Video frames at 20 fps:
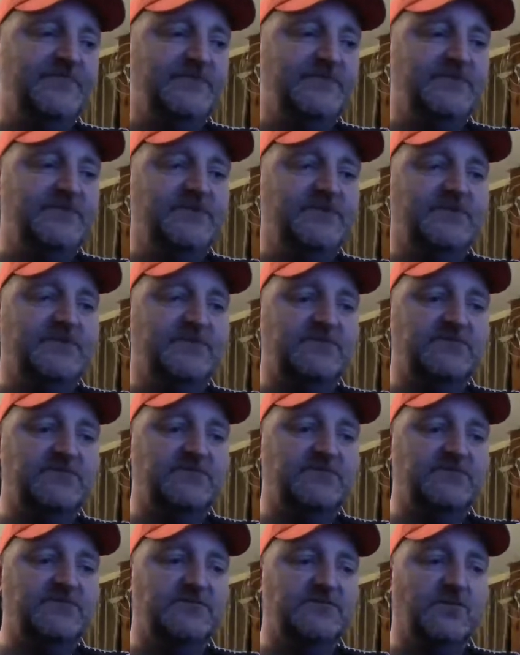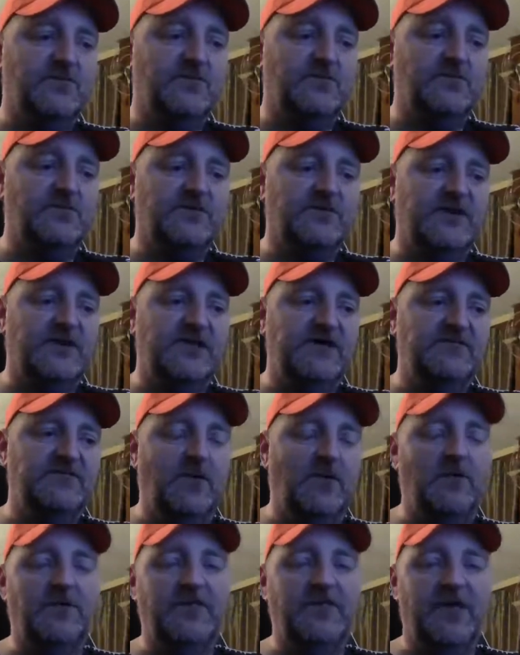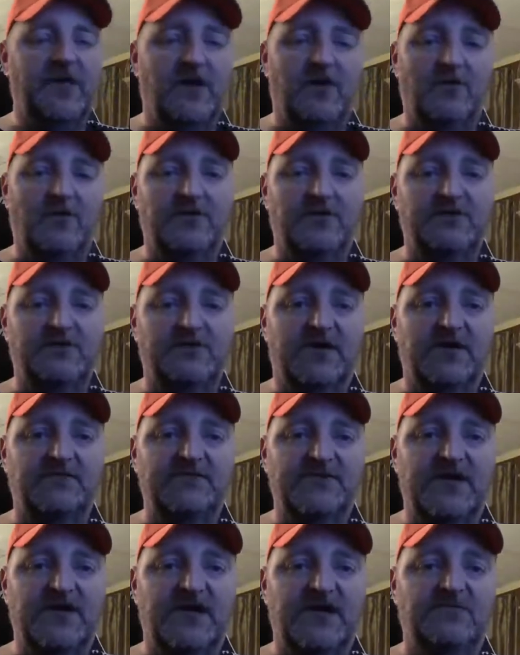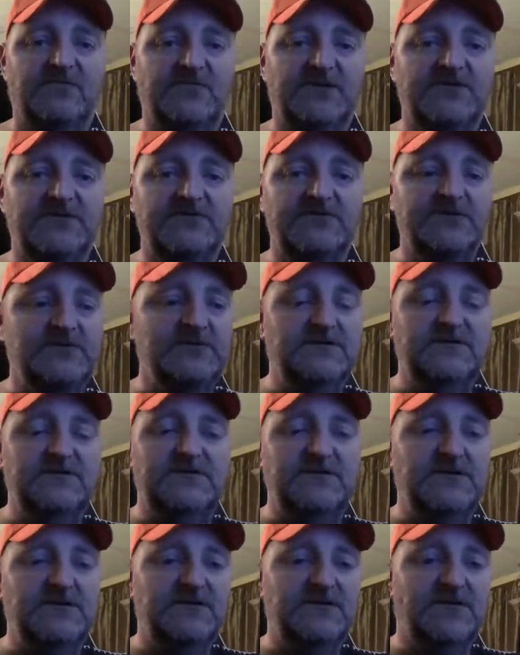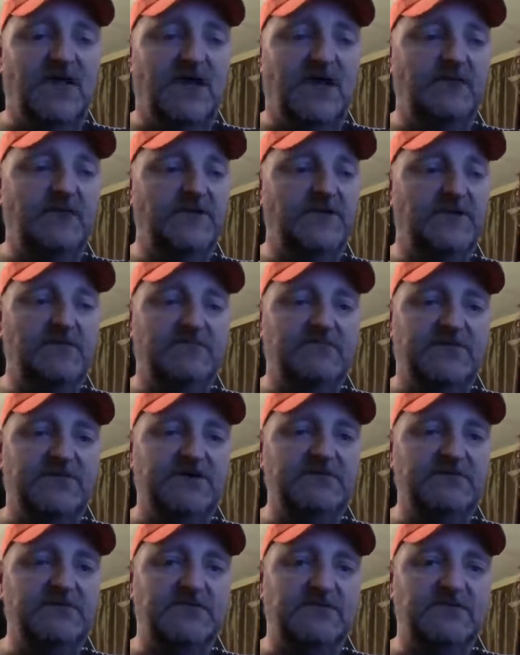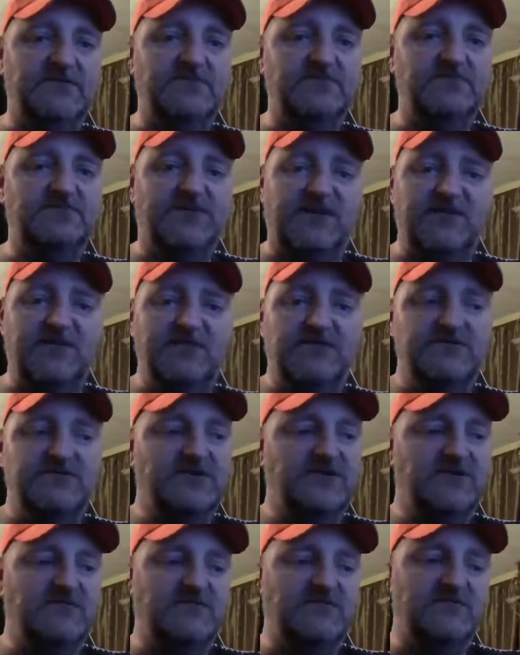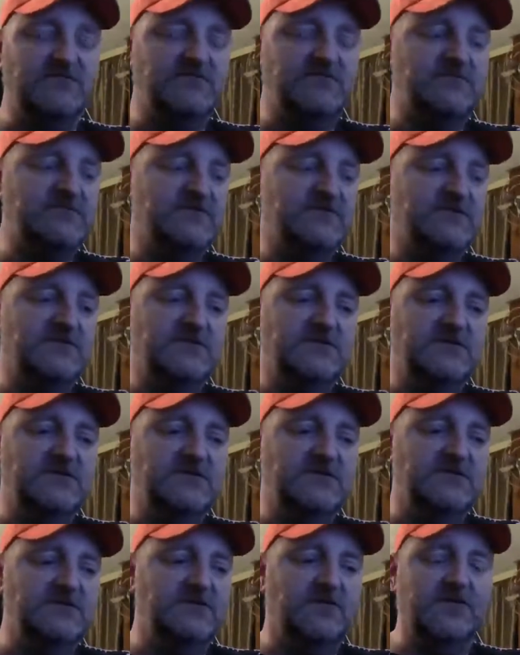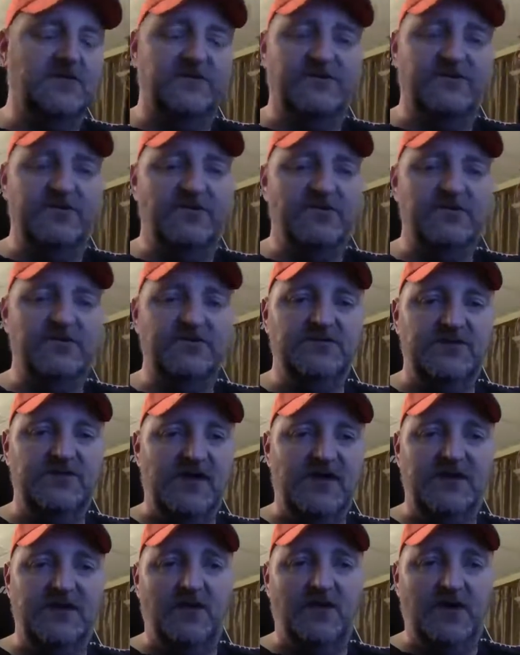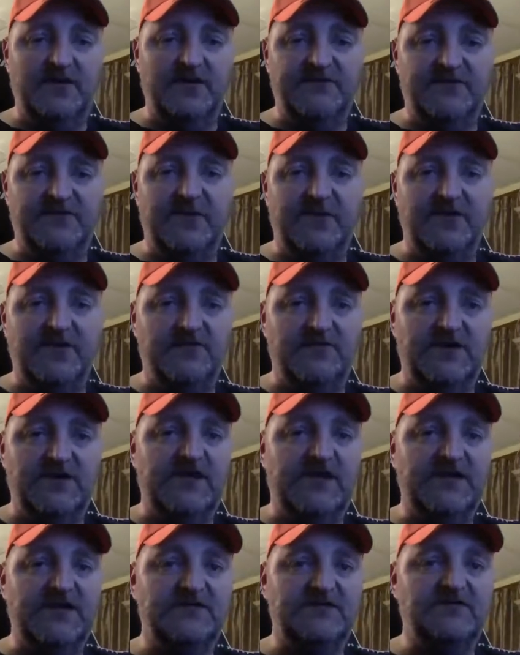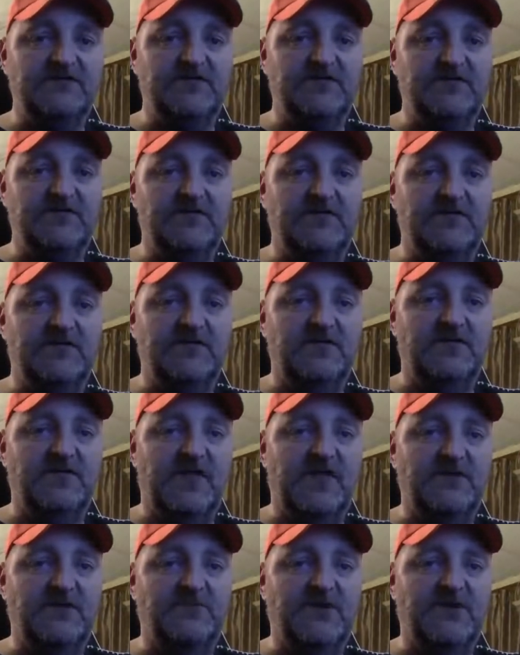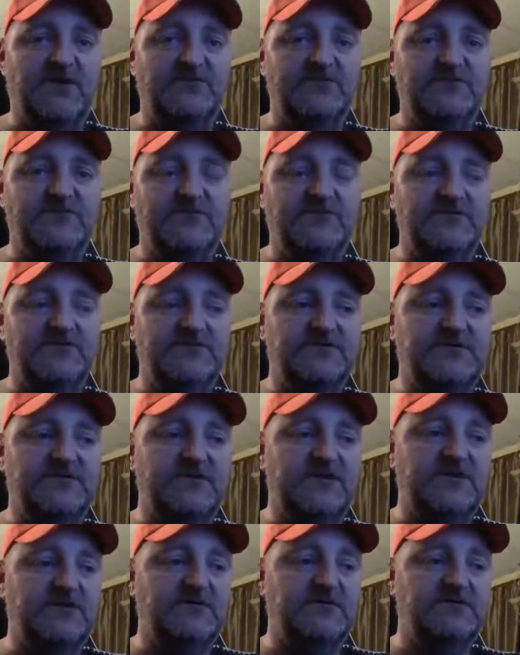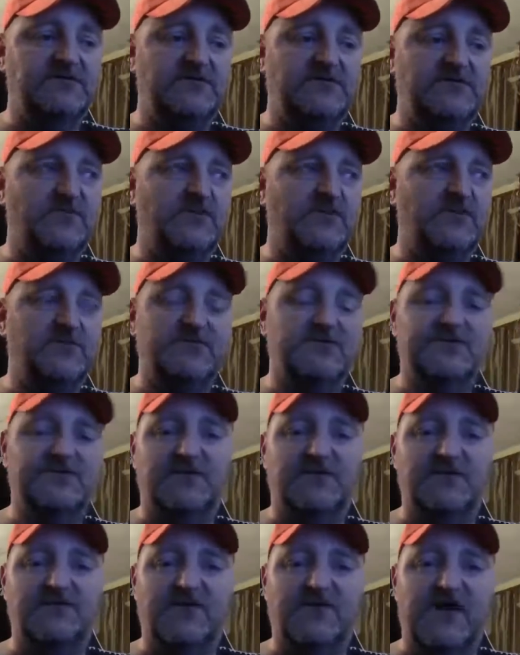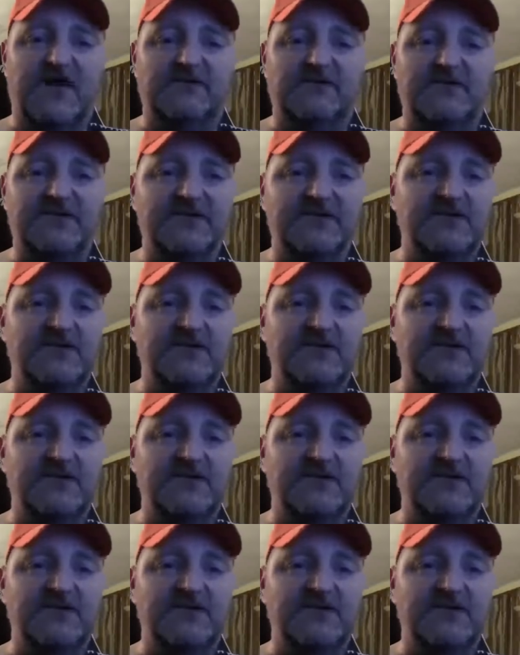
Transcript: you know, 4-wheel drive, oh, the all-wheel drive escape it, climbed it, but you know, take your time and know what you're doing. You're not going to go off the road. I mean, that's a lot of problems with certain people just start driving.